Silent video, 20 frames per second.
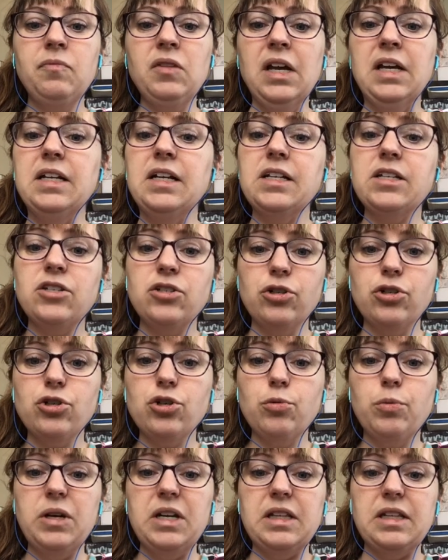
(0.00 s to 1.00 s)
It is
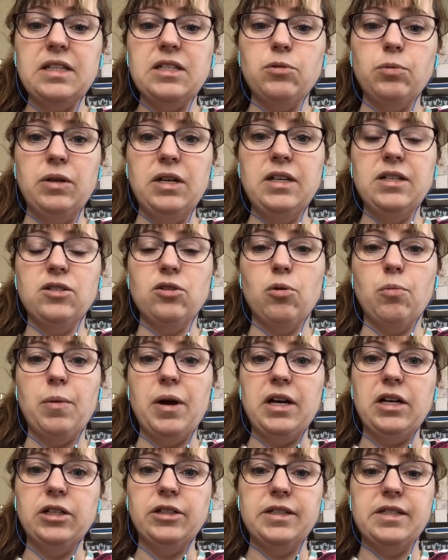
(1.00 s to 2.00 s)
Serger Week this week, so
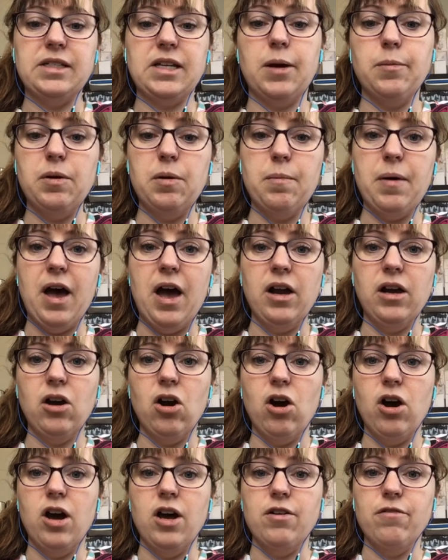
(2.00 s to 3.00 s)
Michael is coming back
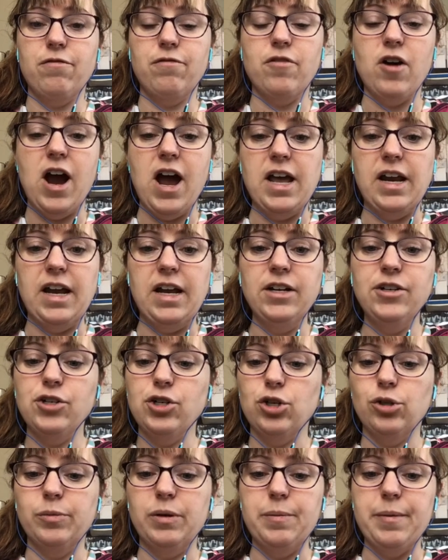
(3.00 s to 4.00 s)
on Friday,
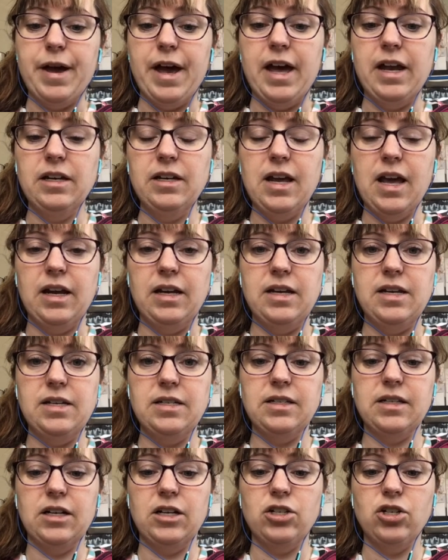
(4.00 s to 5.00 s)
Janome Man, and
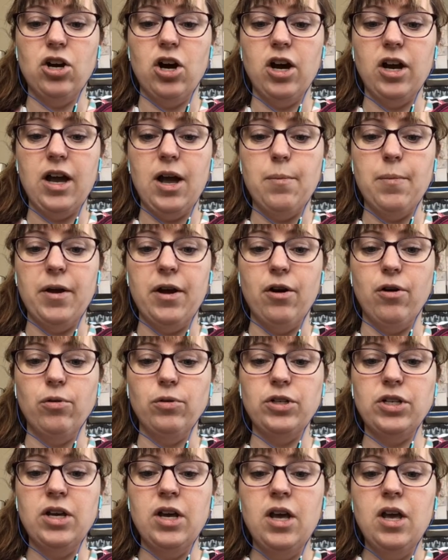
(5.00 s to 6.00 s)
he's going to talk about